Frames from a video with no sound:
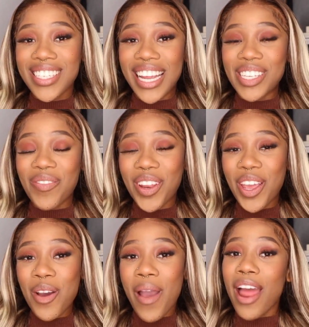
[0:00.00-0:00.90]
today's
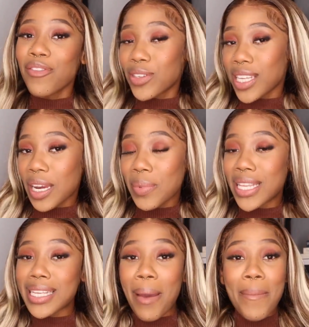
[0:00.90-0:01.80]
video and for sending me
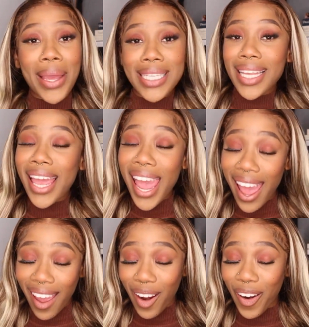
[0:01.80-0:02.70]
this amazing
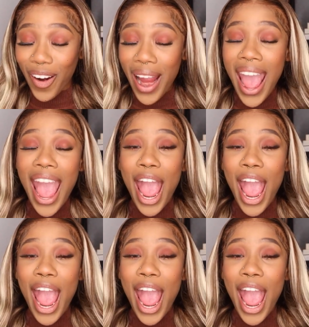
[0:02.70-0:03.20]
hair.